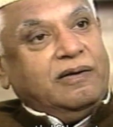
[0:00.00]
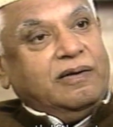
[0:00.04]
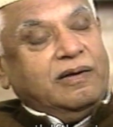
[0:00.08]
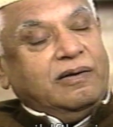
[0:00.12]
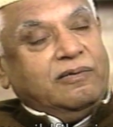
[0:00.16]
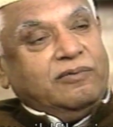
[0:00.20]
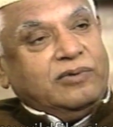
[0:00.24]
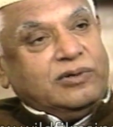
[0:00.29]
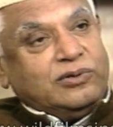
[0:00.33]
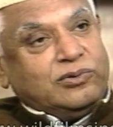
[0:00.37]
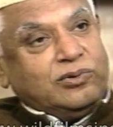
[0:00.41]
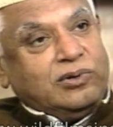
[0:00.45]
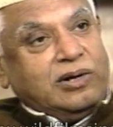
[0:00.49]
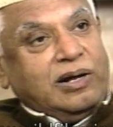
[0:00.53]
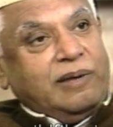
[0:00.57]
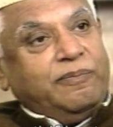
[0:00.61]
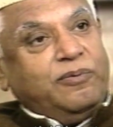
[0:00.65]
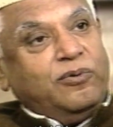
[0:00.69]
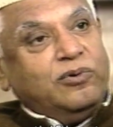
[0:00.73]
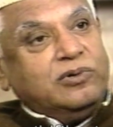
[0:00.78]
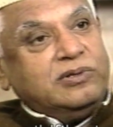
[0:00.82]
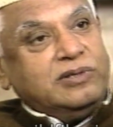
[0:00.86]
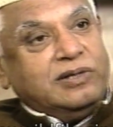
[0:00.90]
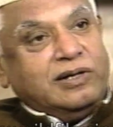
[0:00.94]
We should
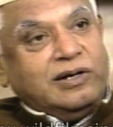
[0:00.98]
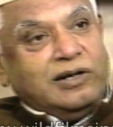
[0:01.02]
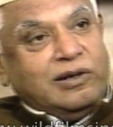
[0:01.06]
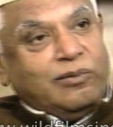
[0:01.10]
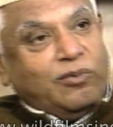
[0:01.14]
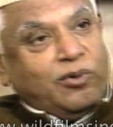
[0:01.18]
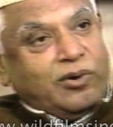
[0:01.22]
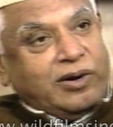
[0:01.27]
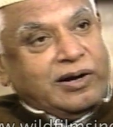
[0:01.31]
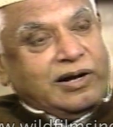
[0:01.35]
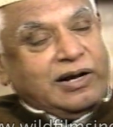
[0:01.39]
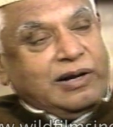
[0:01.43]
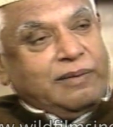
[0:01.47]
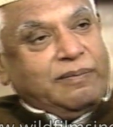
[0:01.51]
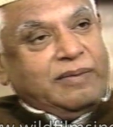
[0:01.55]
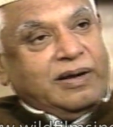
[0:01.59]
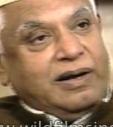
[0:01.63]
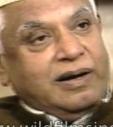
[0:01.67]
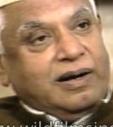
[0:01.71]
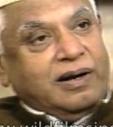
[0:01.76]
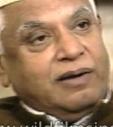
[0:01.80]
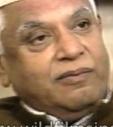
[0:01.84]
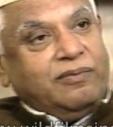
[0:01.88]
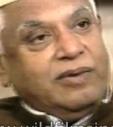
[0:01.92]
oppose in a democratic
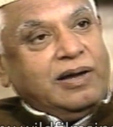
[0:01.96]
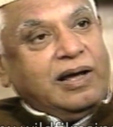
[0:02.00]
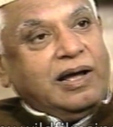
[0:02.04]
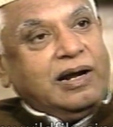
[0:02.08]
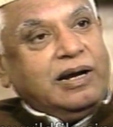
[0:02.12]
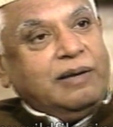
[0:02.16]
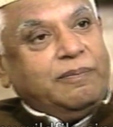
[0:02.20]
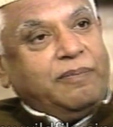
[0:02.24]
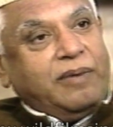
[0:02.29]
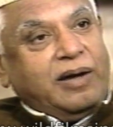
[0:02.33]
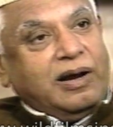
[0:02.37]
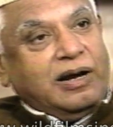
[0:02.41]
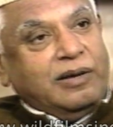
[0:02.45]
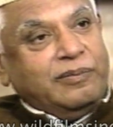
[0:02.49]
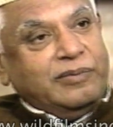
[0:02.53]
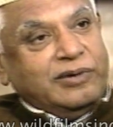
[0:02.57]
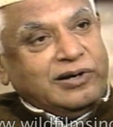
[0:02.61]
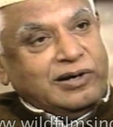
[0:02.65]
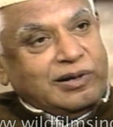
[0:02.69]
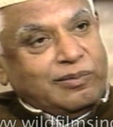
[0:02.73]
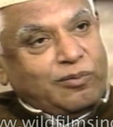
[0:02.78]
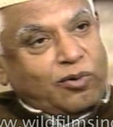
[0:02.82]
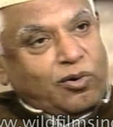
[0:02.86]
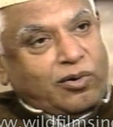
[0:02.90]
manner. We are a
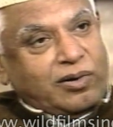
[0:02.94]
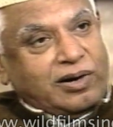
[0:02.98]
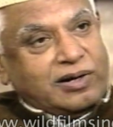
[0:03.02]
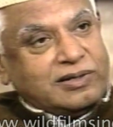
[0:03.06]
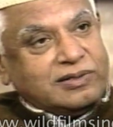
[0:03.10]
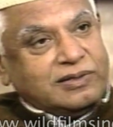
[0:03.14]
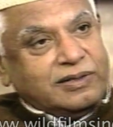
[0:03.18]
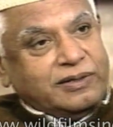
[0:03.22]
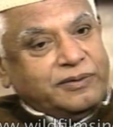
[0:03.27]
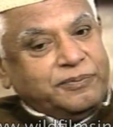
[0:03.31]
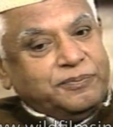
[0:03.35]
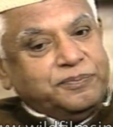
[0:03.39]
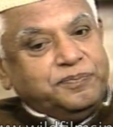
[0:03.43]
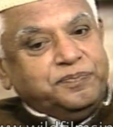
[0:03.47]
parliamentary democracy.